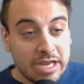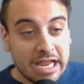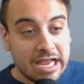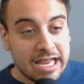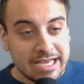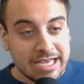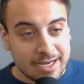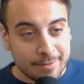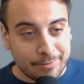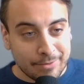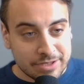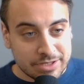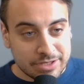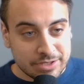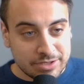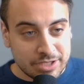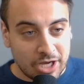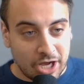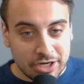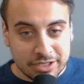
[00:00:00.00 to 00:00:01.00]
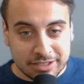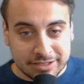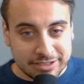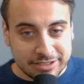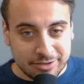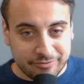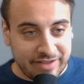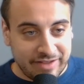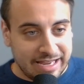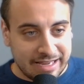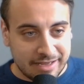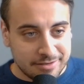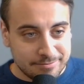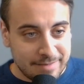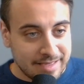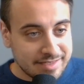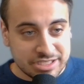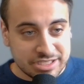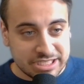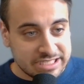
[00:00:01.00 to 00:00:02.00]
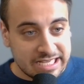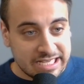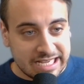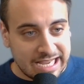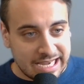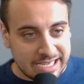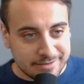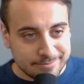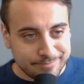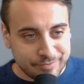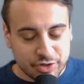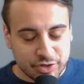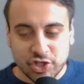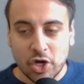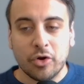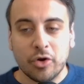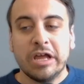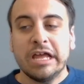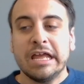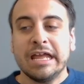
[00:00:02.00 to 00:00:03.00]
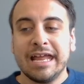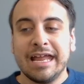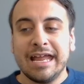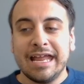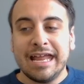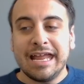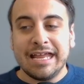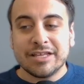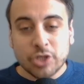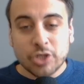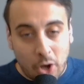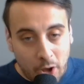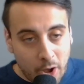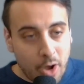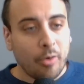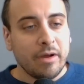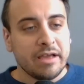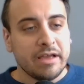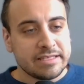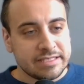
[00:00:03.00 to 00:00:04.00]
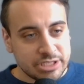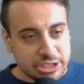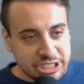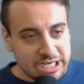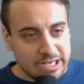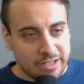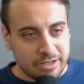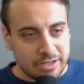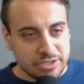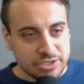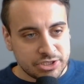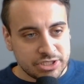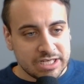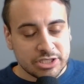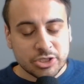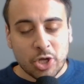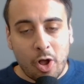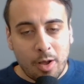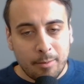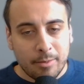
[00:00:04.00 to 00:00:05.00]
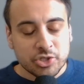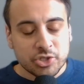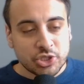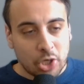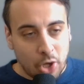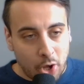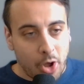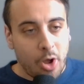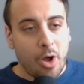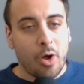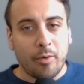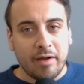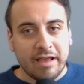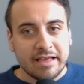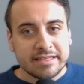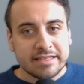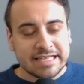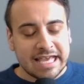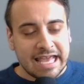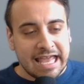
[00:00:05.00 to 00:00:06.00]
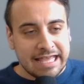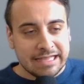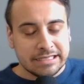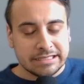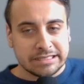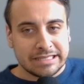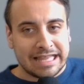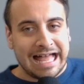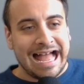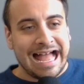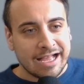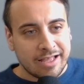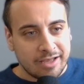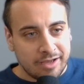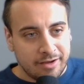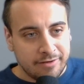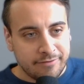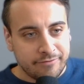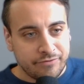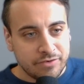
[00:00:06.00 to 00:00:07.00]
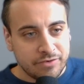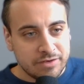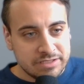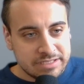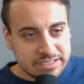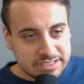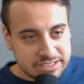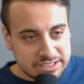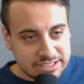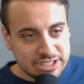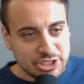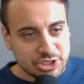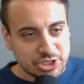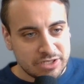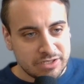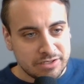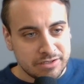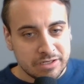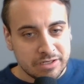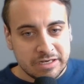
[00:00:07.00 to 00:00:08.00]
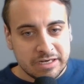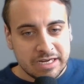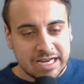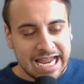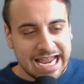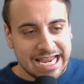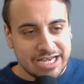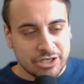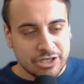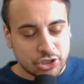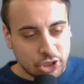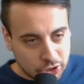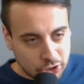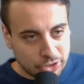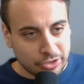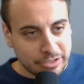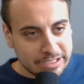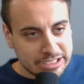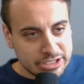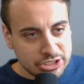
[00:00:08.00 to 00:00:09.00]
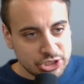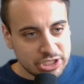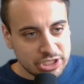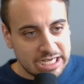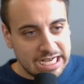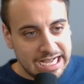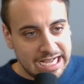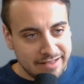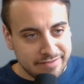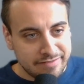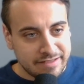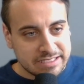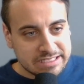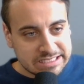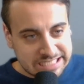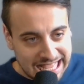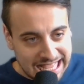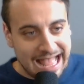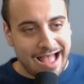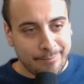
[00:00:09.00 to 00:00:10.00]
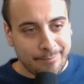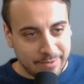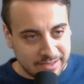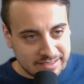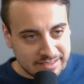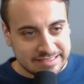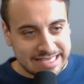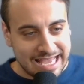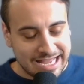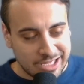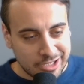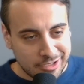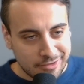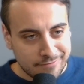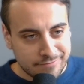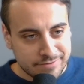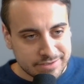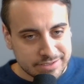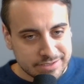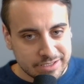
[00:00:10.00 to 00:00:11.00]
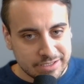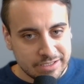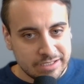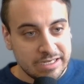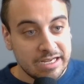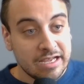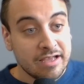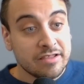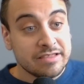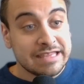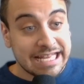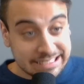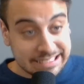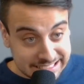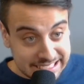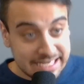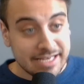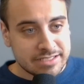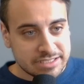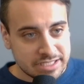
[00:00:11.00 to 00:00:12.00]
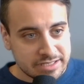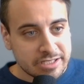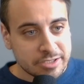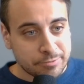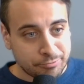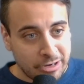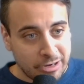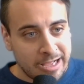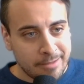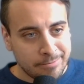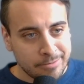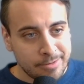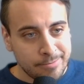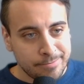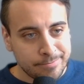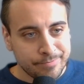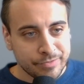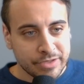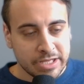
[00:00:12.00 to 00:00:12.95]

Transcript: end up with the unclear, vague messaging again. So it's always the challenge. It's almost always a lack of decision and courage on the top executives that leads to this problem.